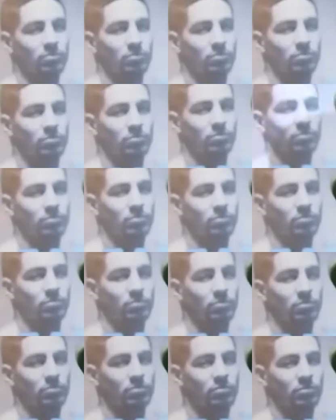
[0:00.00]

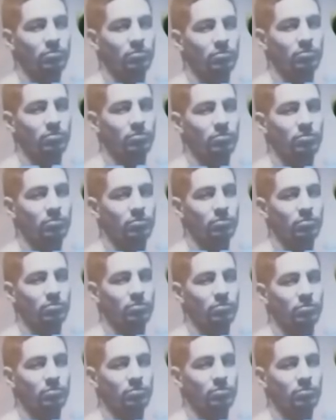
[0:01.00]

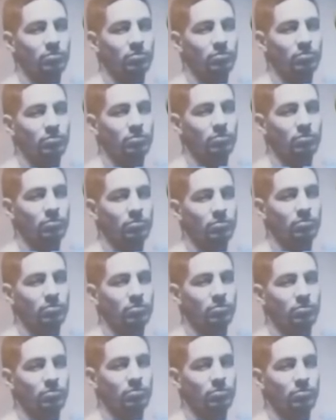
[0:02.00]

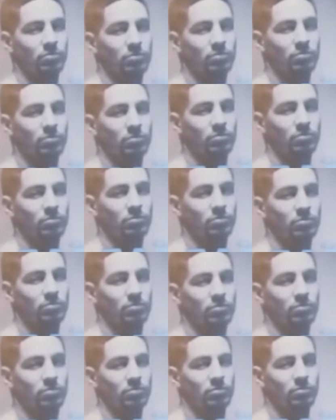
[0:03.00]

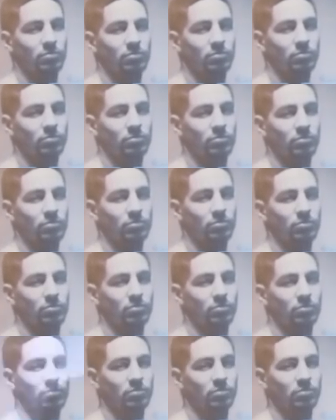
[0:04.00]
This person isn't speaking.